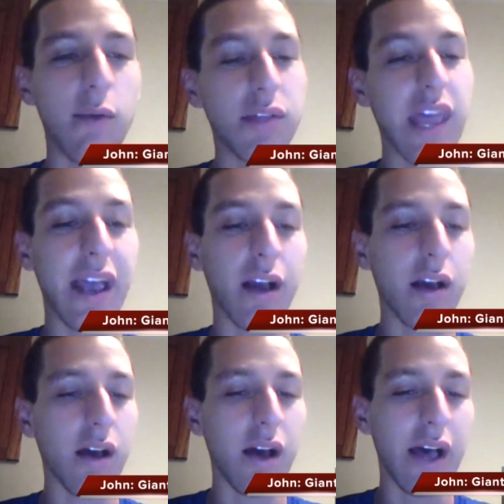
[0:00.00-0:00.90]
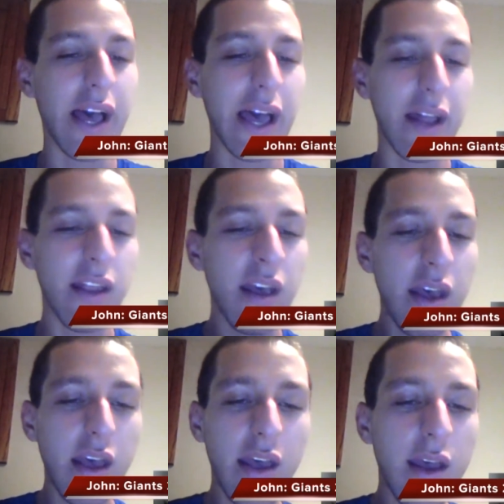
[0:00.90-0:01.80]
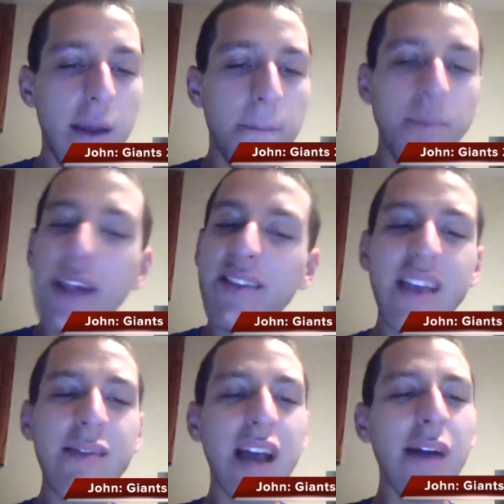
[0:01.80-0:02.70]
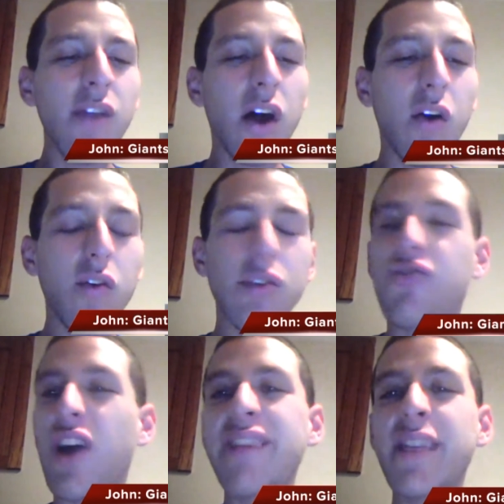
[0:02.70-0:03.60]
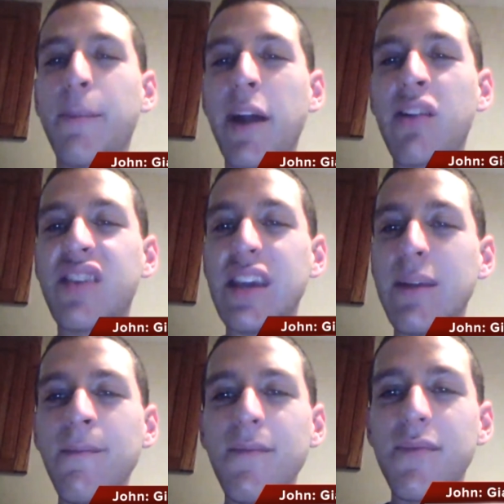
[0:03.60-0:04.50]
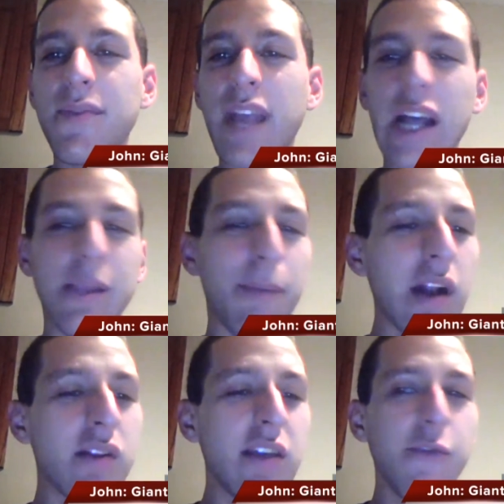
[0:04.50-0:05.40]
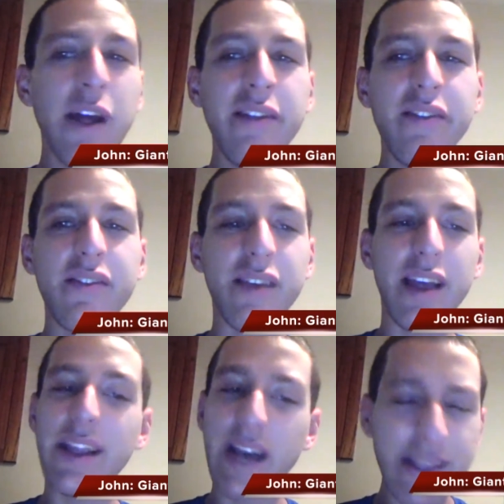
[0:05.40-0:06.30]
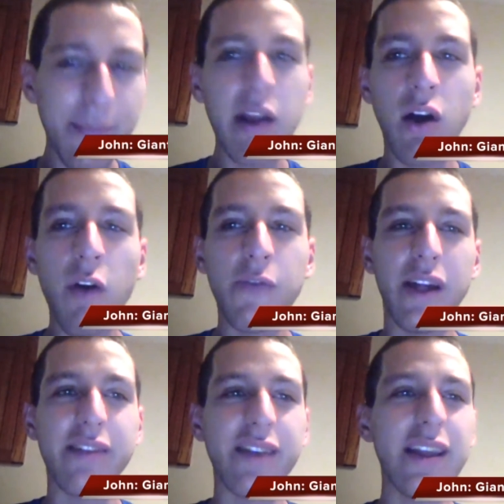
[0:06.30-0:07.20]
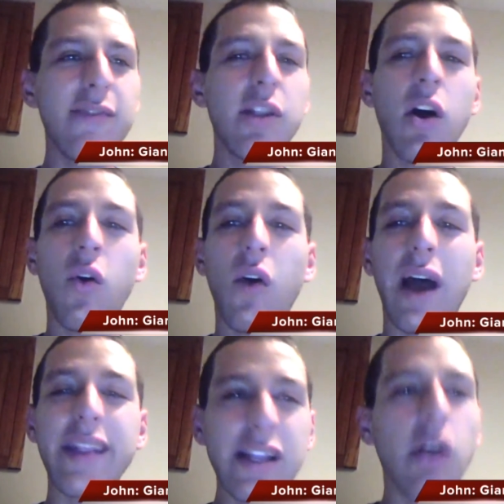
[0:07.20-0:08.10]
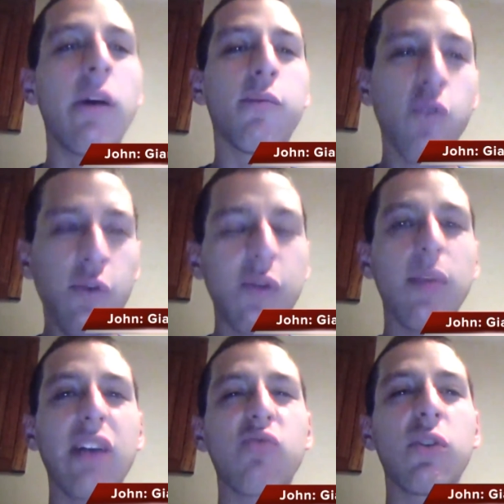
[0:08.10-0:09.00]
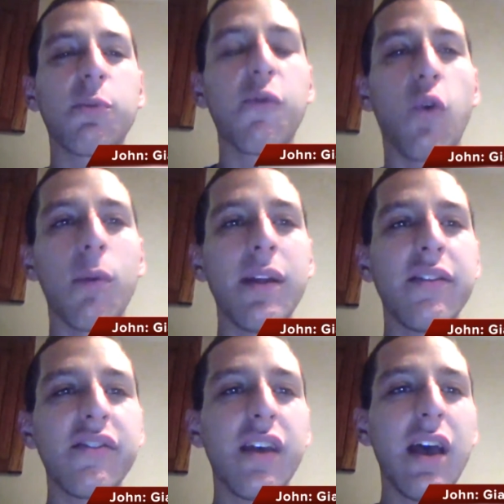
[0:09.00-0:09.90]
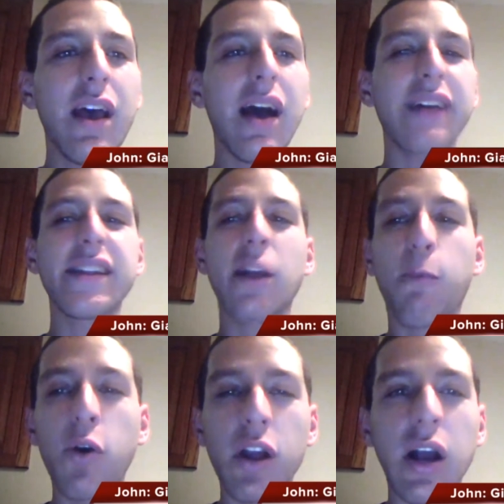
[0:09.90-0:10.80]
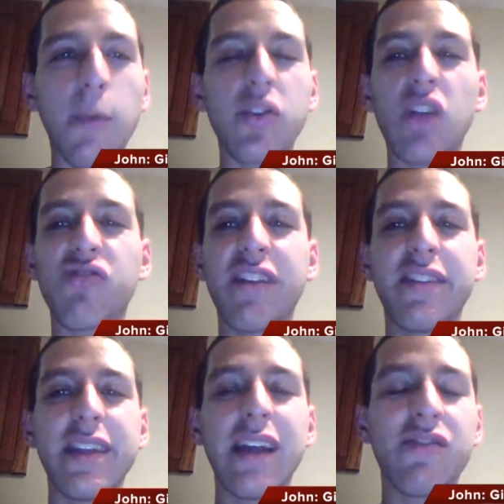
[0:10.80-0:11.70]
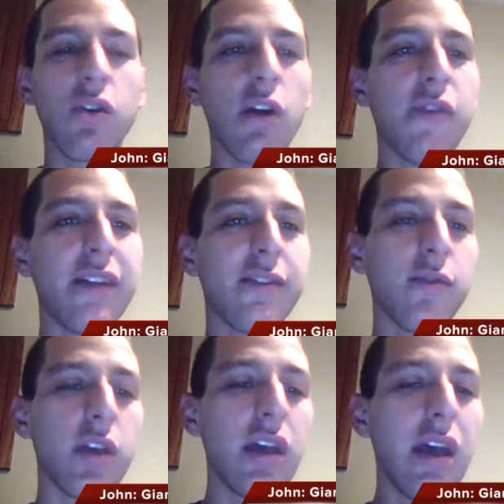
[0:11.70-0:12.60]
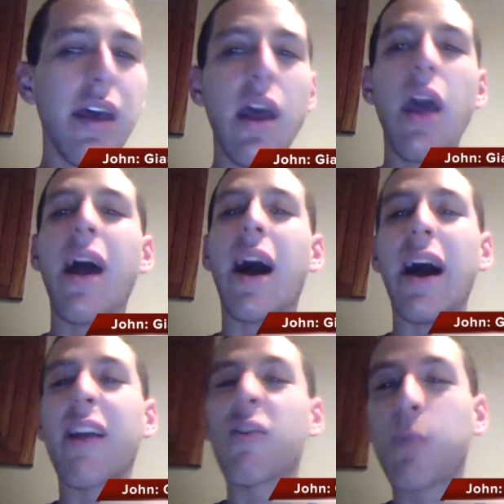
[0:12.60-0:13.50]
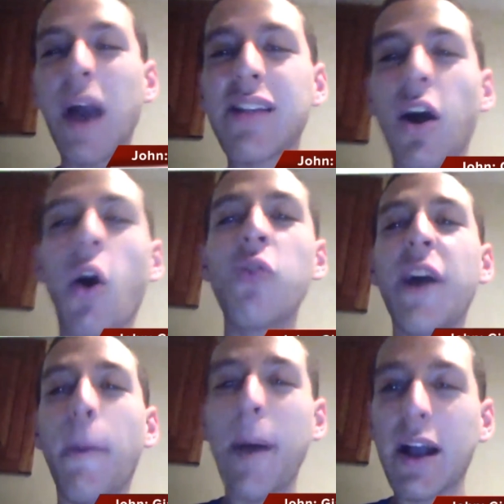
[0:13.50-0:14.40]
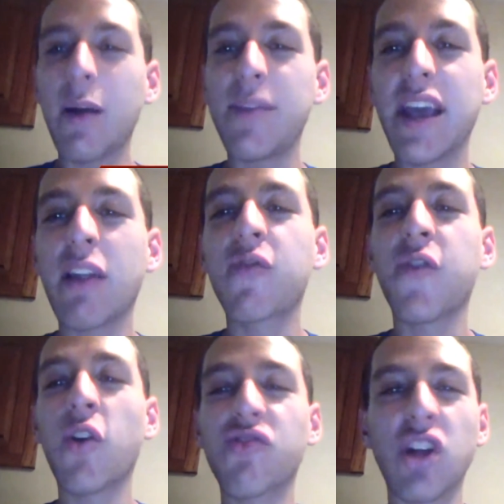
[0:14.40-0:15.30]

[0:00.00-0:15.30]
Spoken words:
I would think. And at the same time, though, the Giants are the better team. They got the better defense, and they got the better offense. And even though I think they'll improve from last week's performance, I think they'll put a couple of touchdowns in the end zone offensively. Expect Odell Beckham to get his first